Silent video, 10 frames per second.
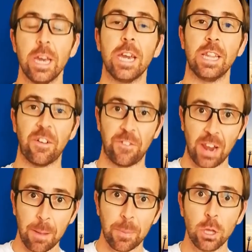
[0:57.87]
In the
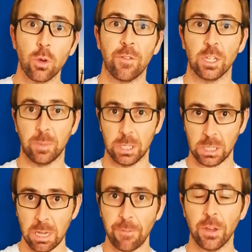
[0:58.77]
flight plan you have a
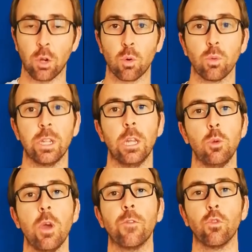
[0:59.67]
specific route that
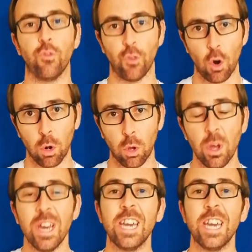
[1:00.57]
you have to follow